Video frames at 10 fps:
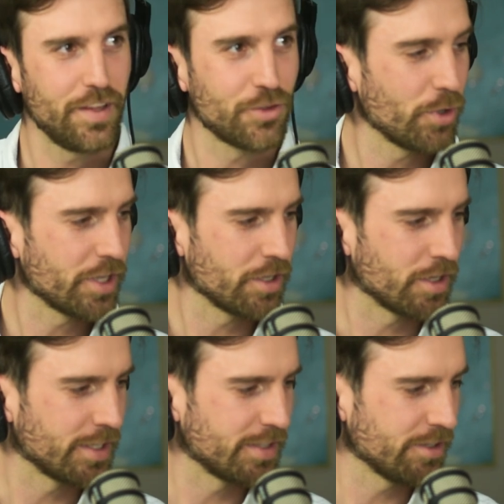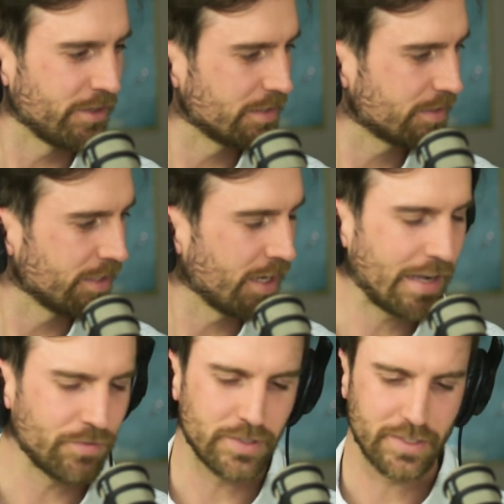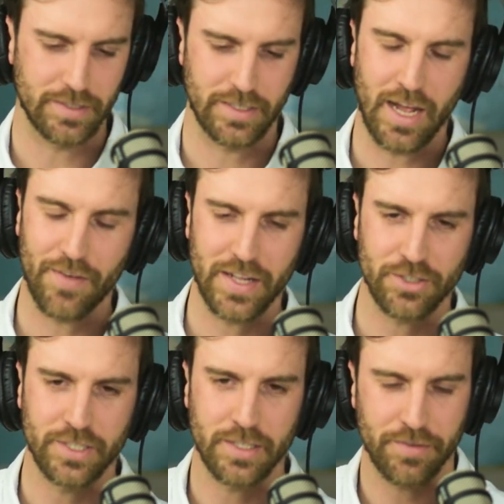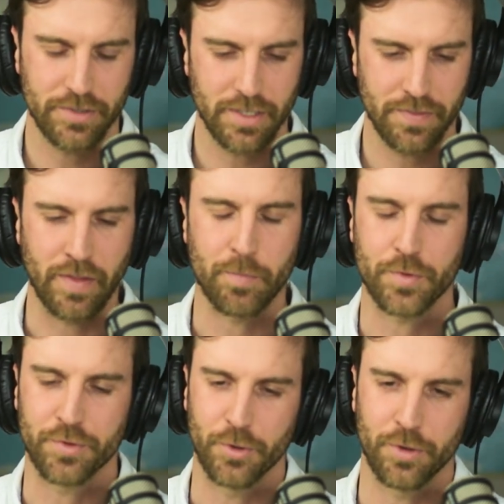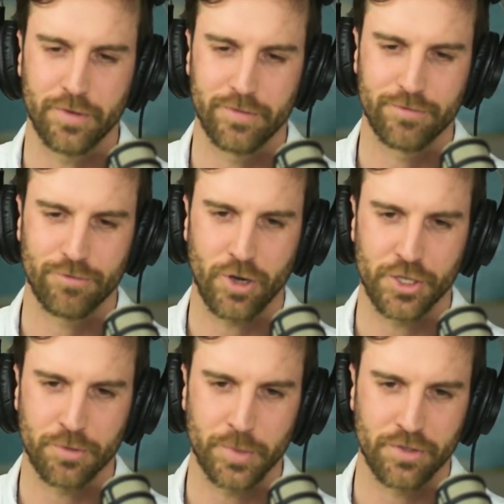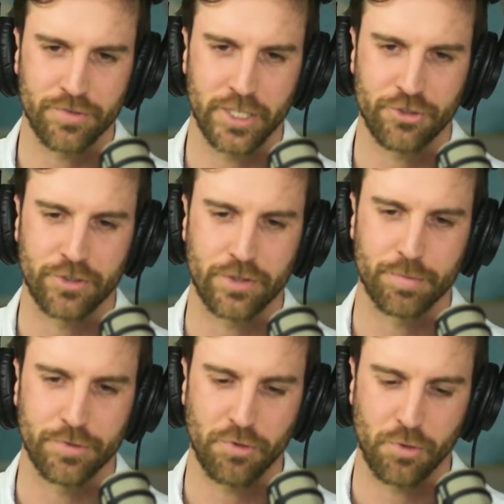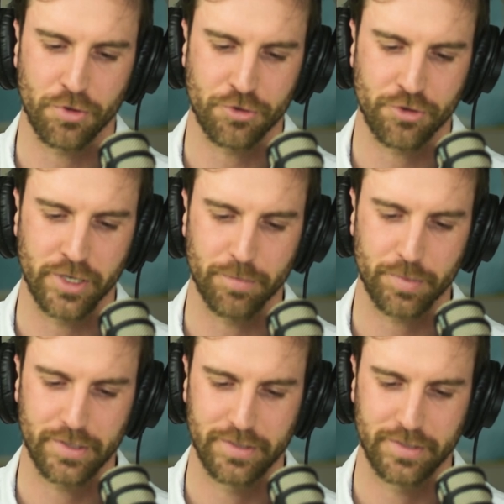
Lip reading: That's quite a good idea, actually. I haven't actually ever done that before. Write your motivations before the trip.